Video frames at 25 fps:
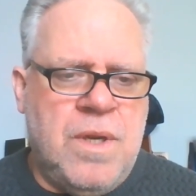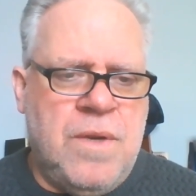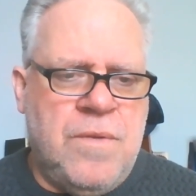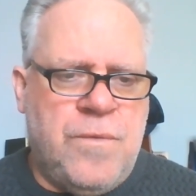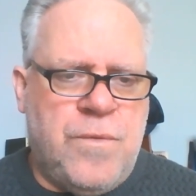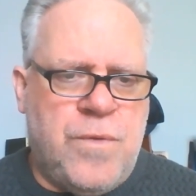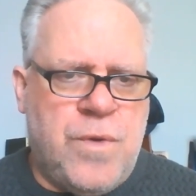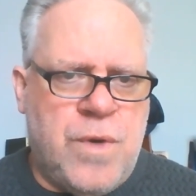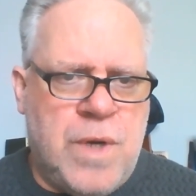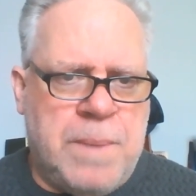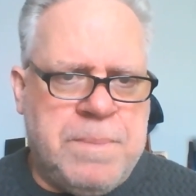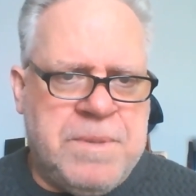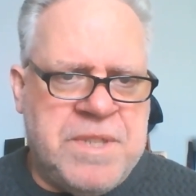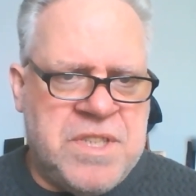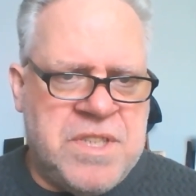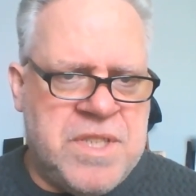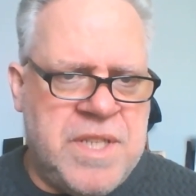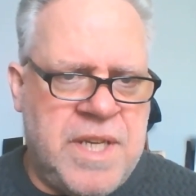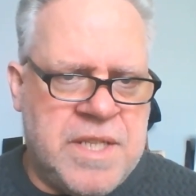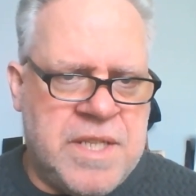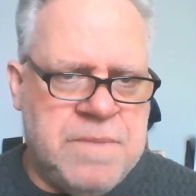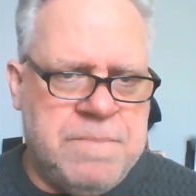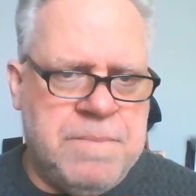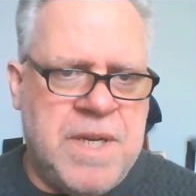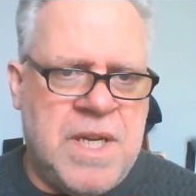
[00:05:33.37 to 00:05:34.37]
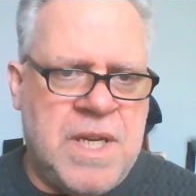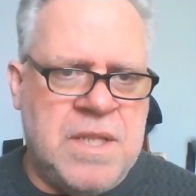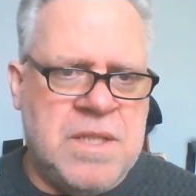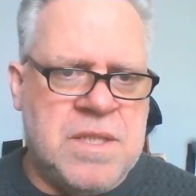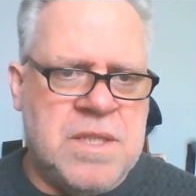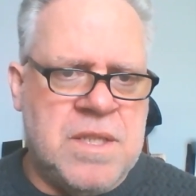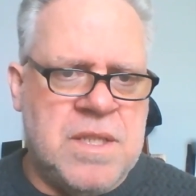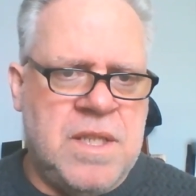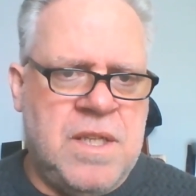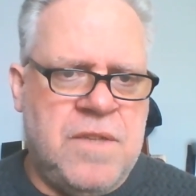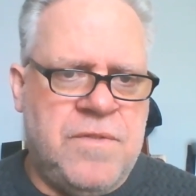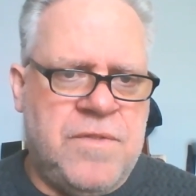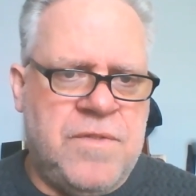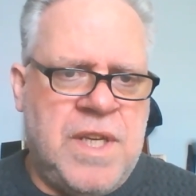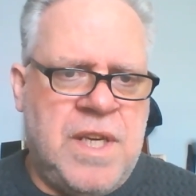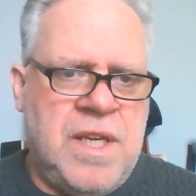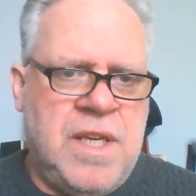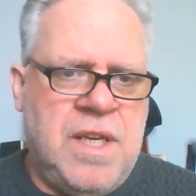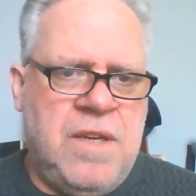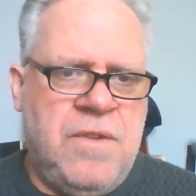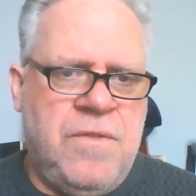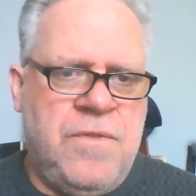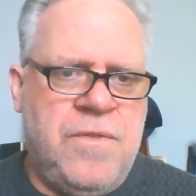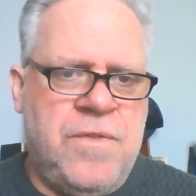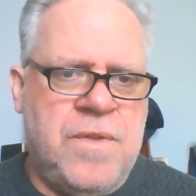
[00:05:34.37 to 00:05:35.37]
for up to 6 months if
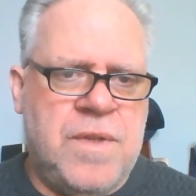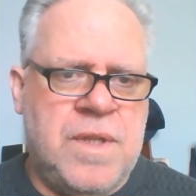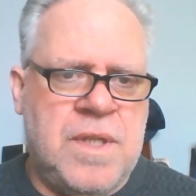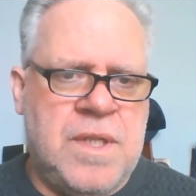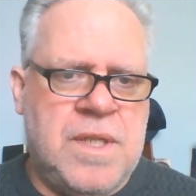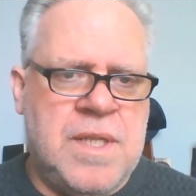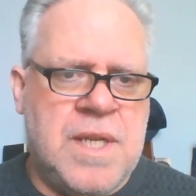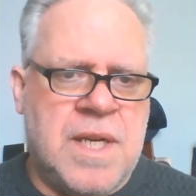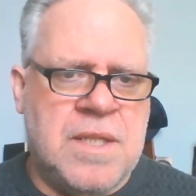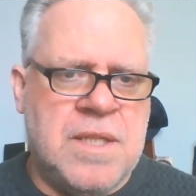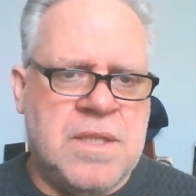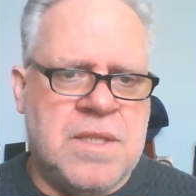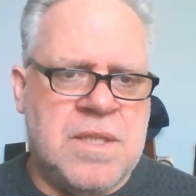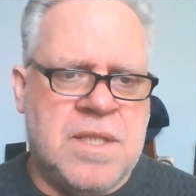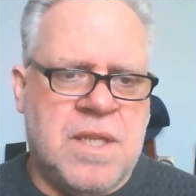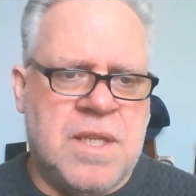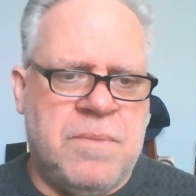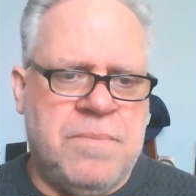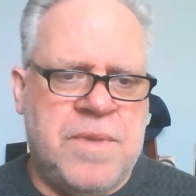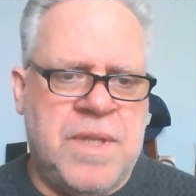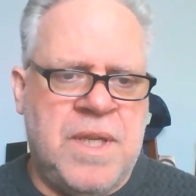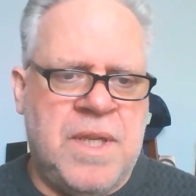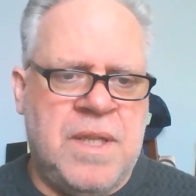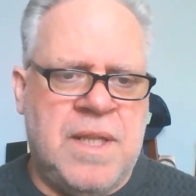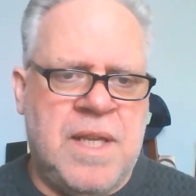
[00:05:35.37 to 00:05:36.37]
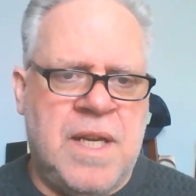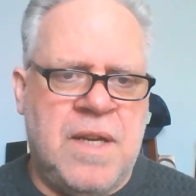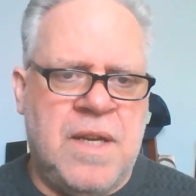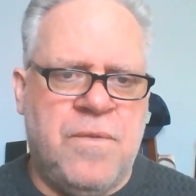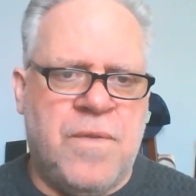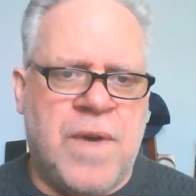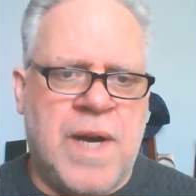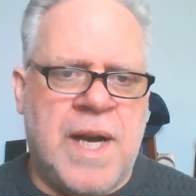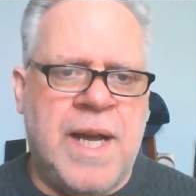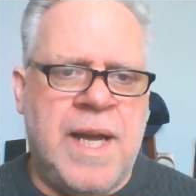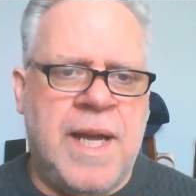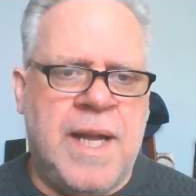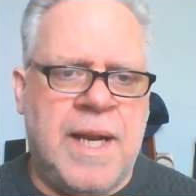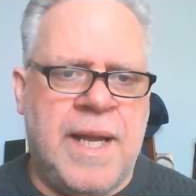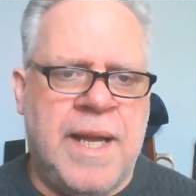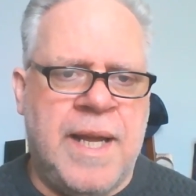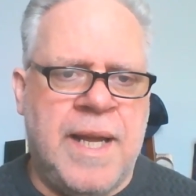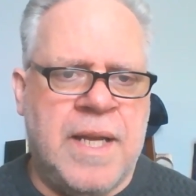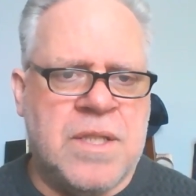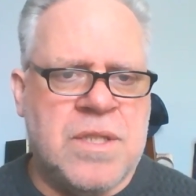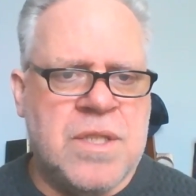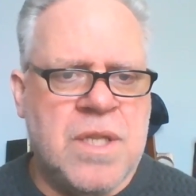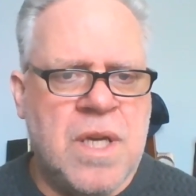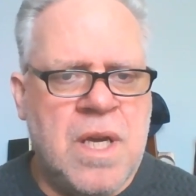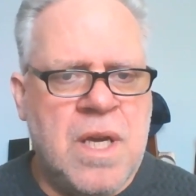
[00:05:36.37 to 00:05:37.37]
they've done something that
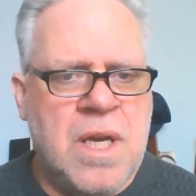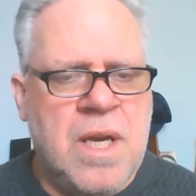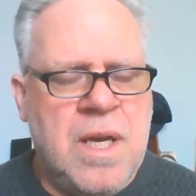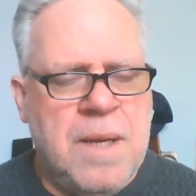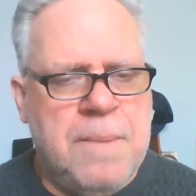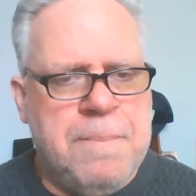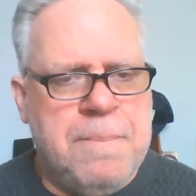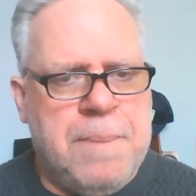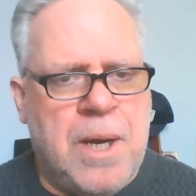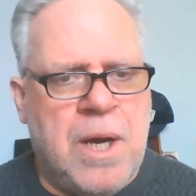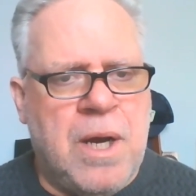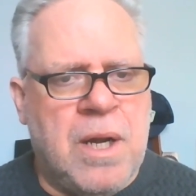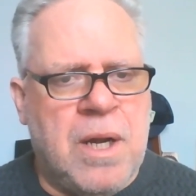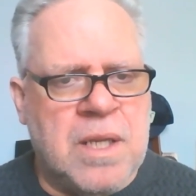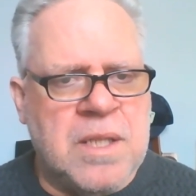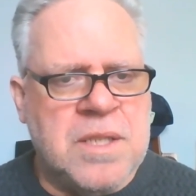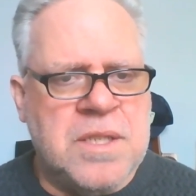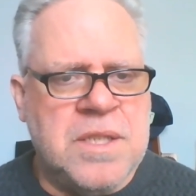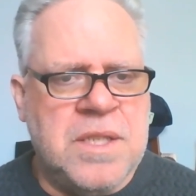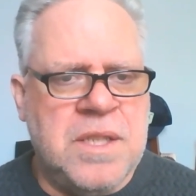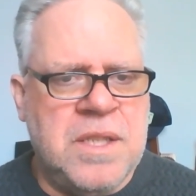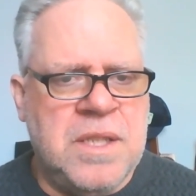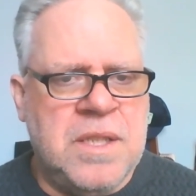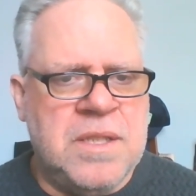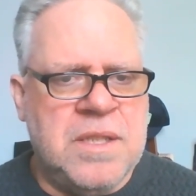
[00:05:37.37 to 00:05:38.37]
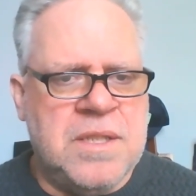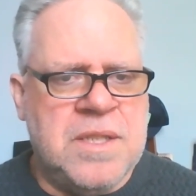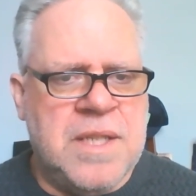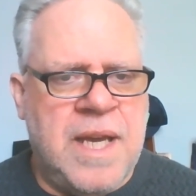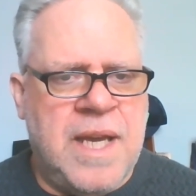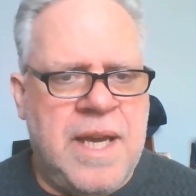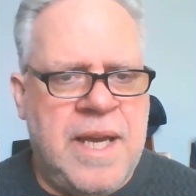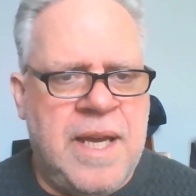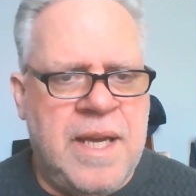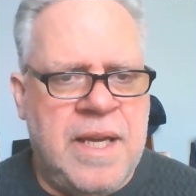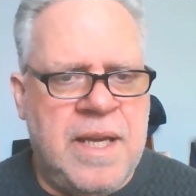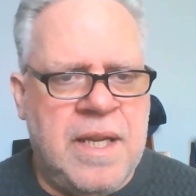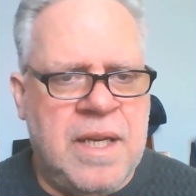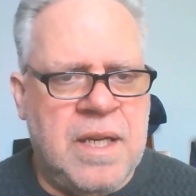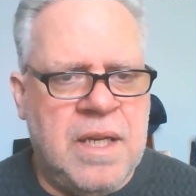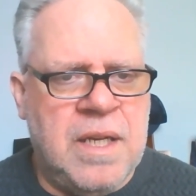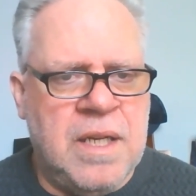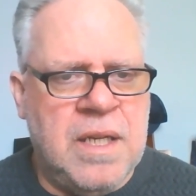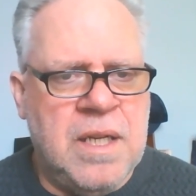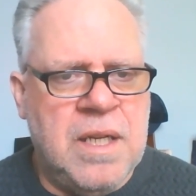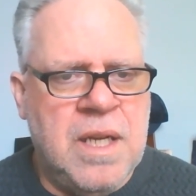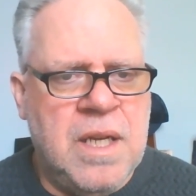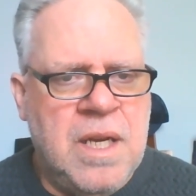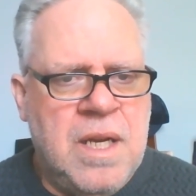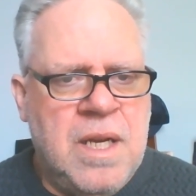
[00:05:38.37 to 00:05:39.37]
violates policies
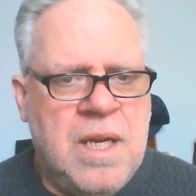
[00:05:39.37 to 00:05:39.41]
and,